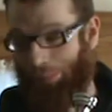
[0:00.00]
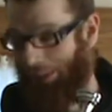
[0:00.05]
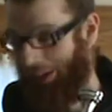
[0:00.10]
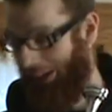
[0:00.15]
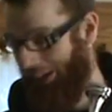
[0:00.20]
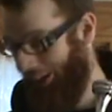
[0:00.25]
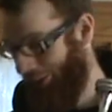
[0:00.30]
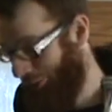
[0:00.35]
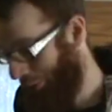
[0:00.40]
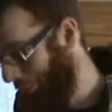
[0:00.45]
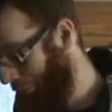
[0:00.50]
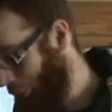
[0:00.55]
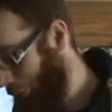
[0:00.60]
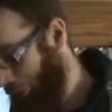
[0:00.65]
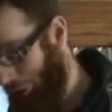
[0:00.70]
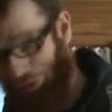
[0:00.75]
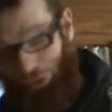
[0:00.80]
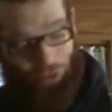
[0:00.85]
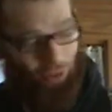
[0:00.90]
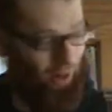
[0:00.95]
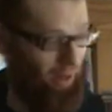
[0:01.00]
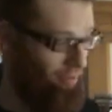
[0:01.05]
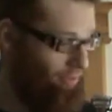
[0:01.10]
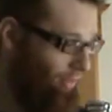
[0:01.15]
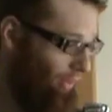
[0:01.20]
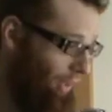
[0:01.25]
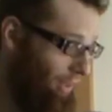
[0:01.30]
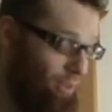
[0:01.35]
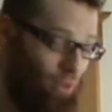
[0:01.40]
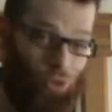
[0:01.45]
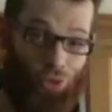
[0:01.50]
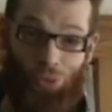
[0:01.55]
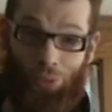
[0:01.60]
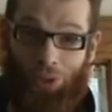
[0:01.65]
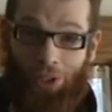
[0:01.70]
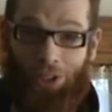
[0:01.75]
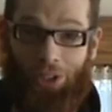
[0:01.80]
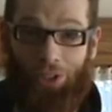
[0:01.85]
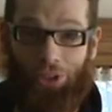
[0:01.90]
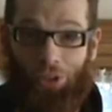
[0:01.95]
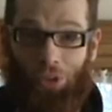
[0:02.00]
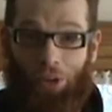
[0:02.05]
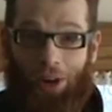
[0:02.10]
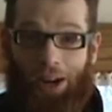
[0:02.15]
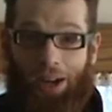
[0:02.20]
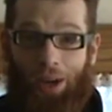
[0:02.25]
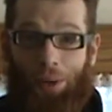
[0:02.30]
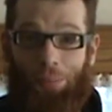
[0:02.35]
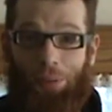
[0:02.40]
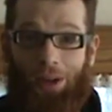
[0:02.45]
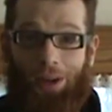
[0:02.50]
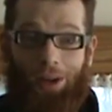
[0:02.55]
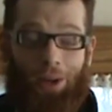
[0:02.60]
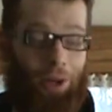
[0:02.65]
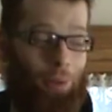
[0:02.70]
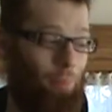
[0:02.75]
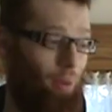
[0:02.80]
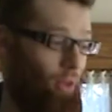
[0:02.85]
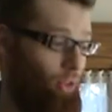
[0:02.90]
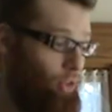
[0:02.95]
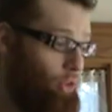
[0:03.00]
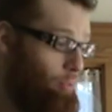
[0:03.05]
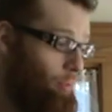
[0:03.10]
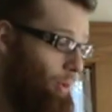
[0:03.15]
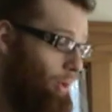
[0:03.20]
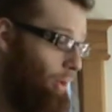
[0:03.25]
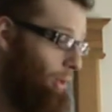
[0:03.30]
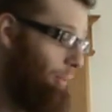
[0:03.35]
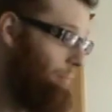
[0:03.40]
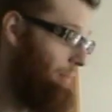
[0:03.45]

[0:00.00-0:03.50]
As a point of reference, we're gonna grab a smaller